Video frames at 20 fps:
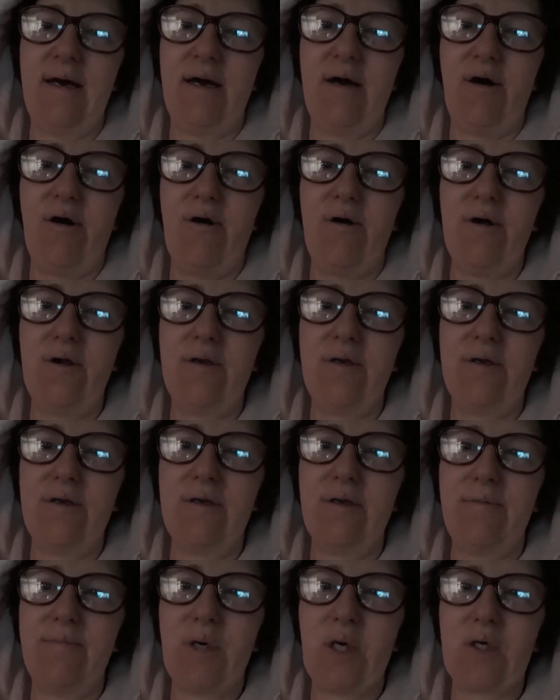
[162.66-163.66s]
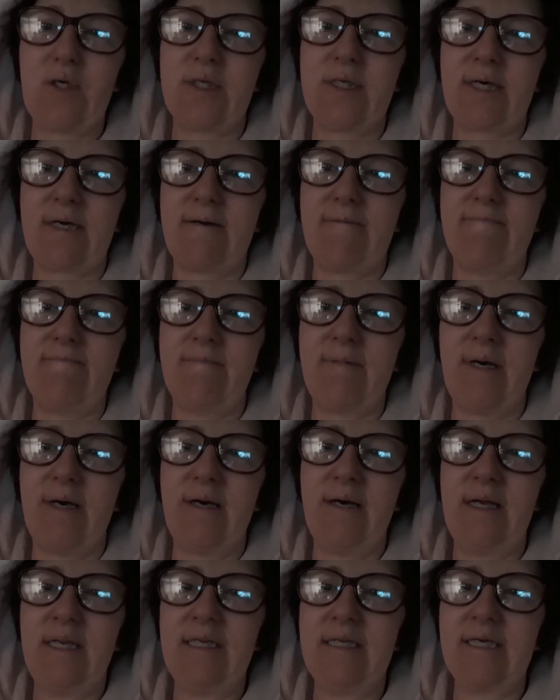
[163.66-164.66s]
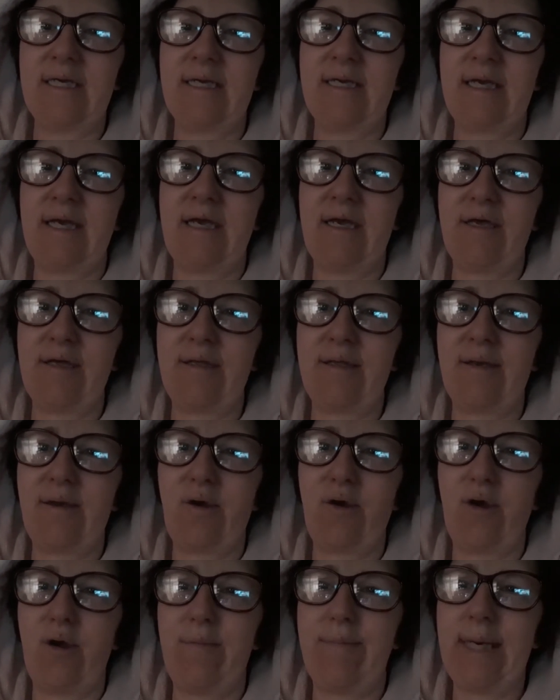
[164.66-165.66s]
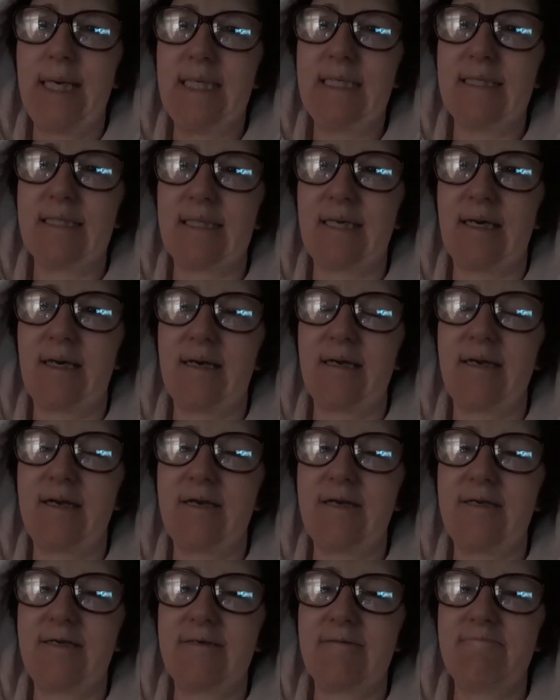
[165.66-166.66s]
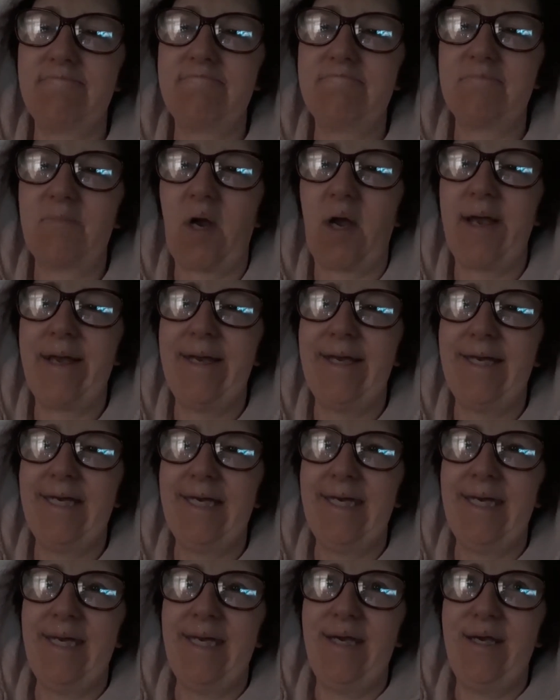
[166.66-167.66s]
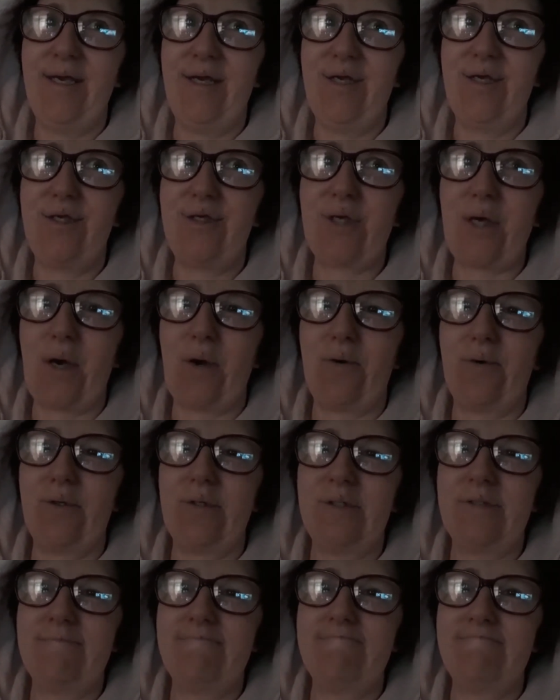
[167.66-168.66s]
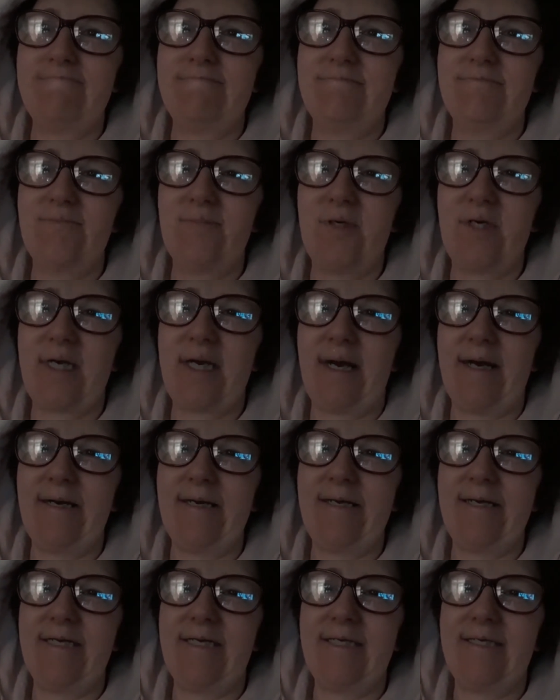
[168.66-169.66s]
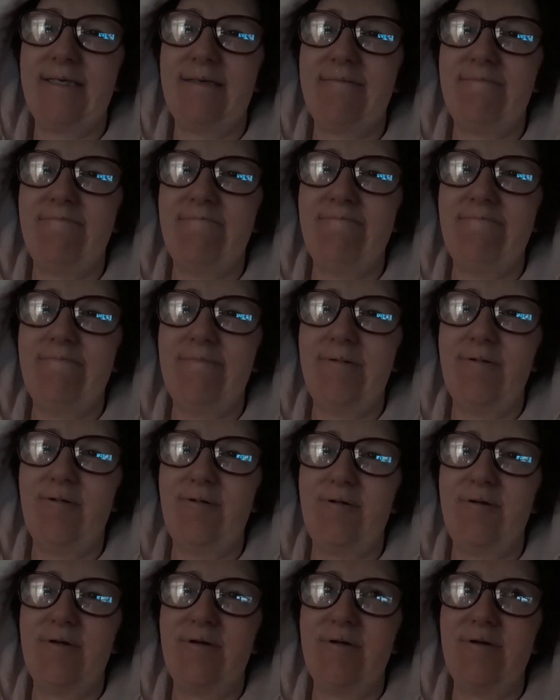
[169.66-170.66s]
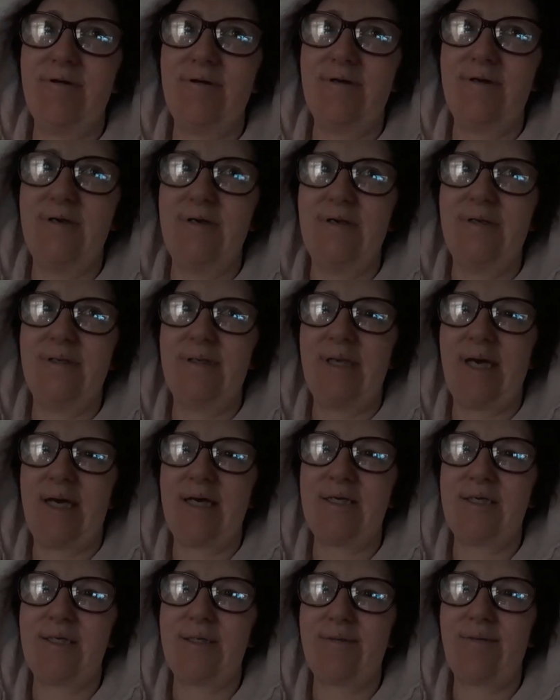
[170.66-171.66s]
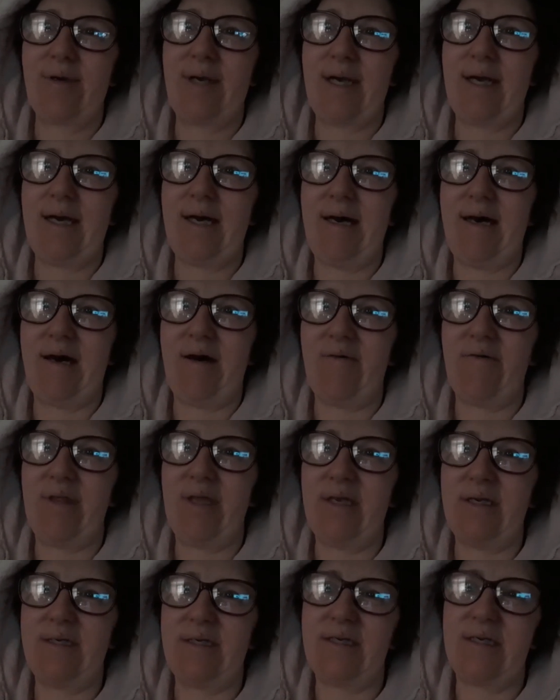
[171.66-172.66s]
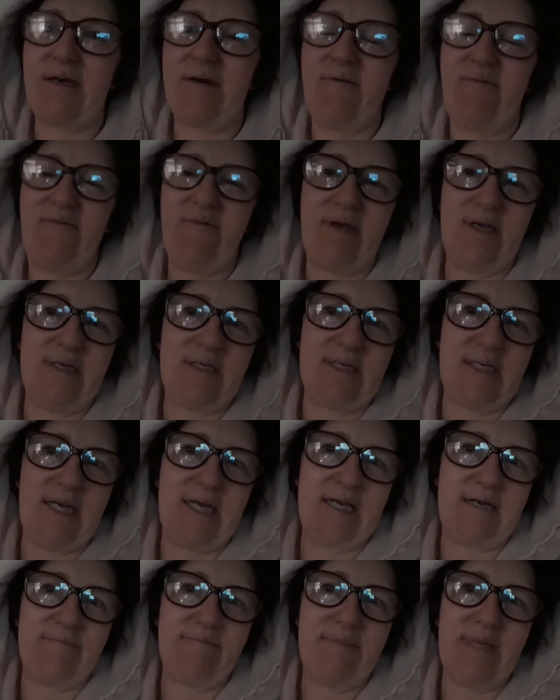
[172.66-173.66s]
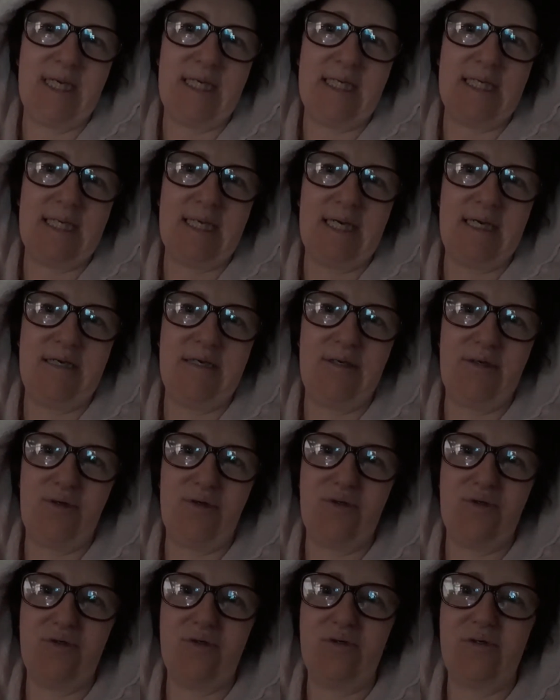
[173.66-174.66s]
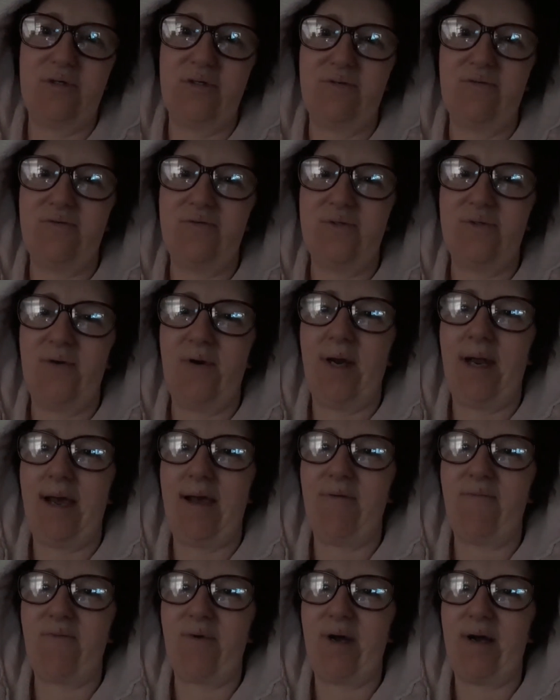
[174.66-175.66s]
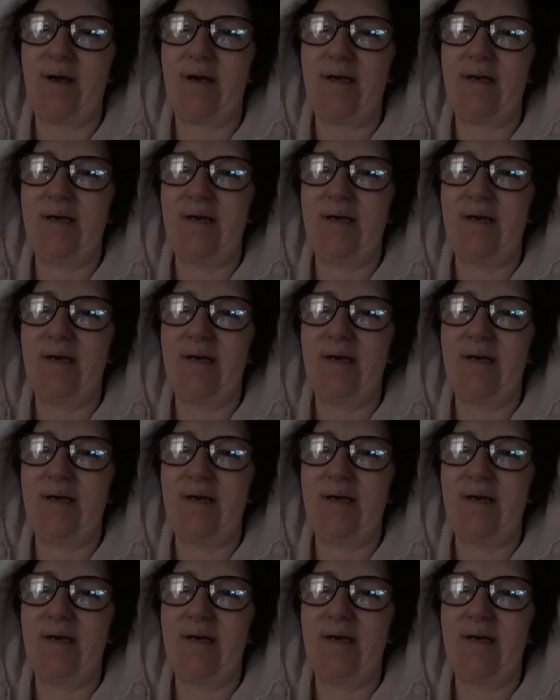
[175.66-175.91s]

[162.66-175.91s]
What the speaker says: on the bottom underneath her bedside. So guys, that's where half the stuff is like missing or whatever.